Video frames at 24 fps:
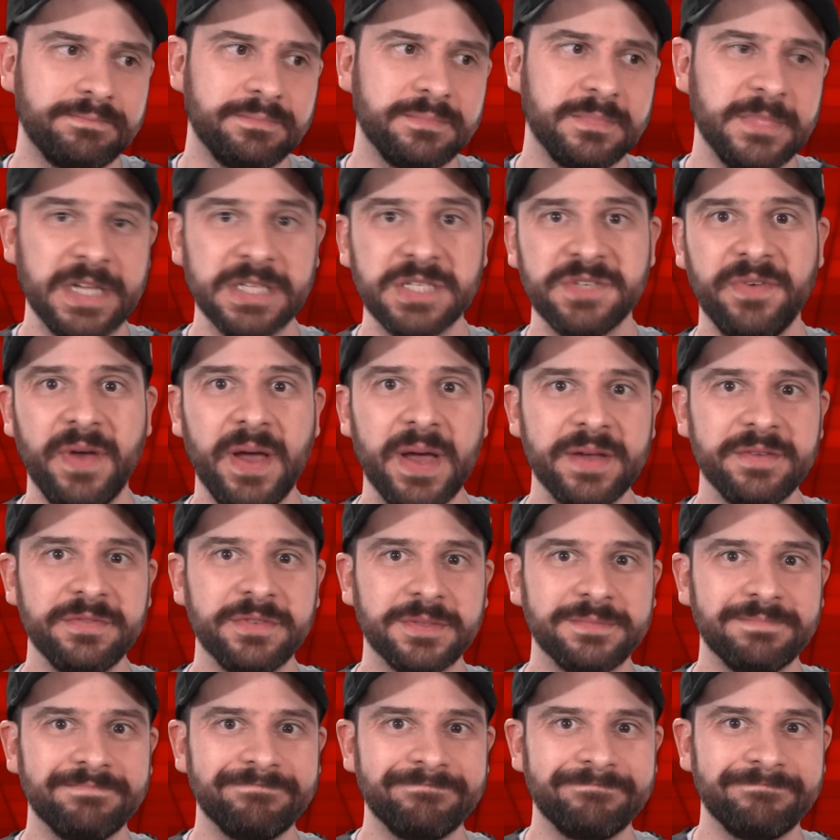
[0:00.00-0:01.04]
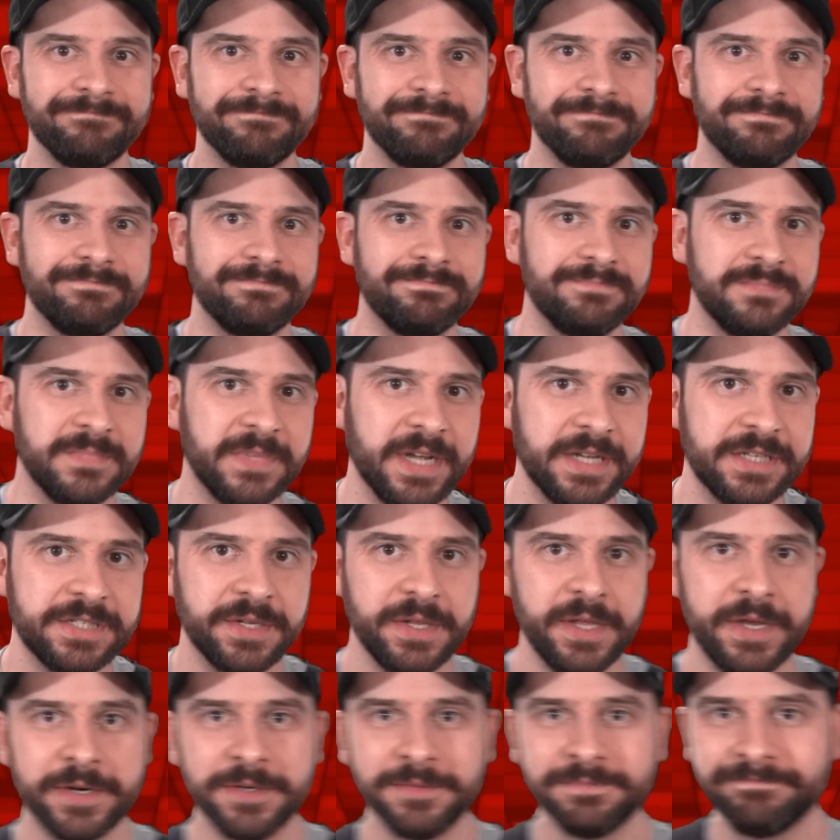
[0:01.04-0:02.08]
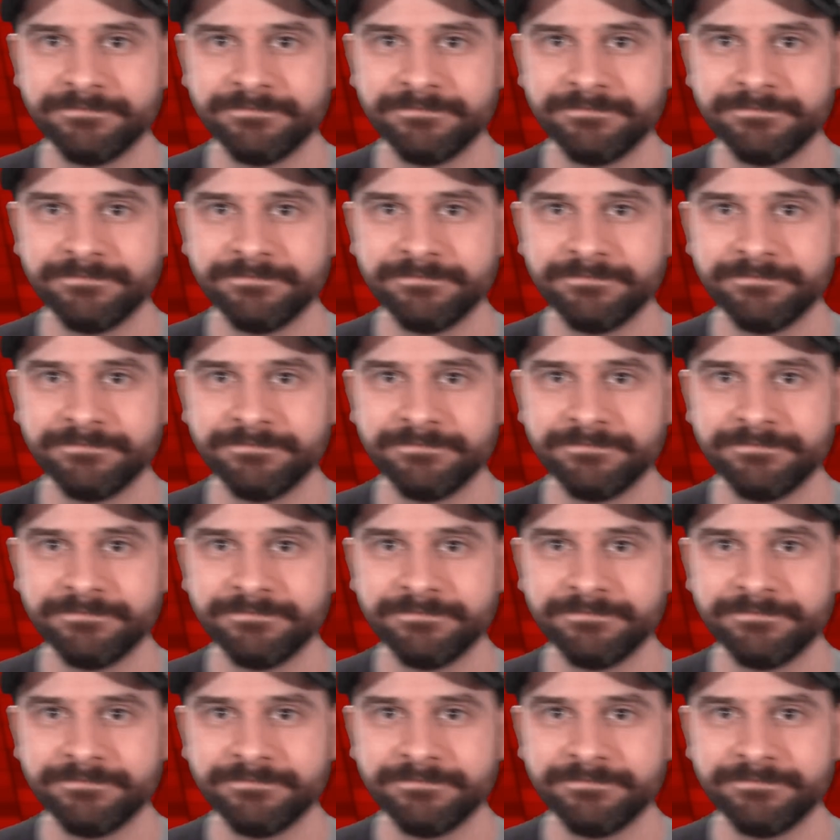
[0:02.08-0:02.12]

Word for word: That's 5. Catch you later.